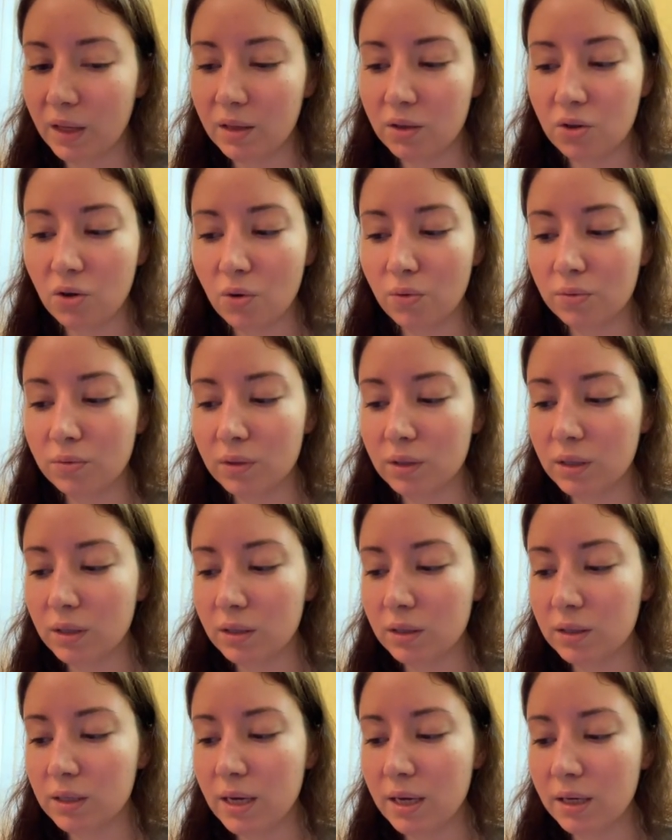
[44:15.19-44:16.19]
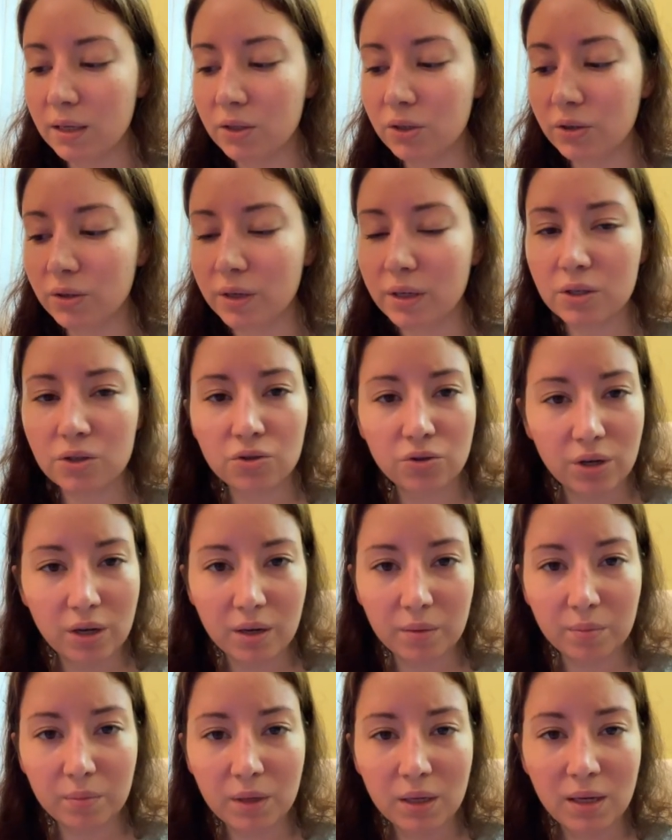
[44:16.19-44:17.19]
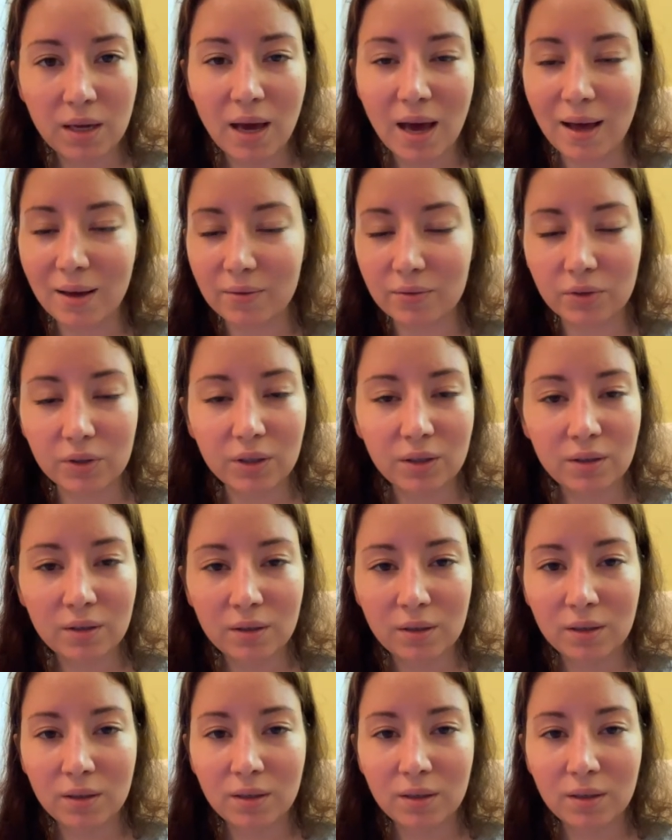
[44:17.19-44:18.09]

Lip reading: don't take it to the extreme ever.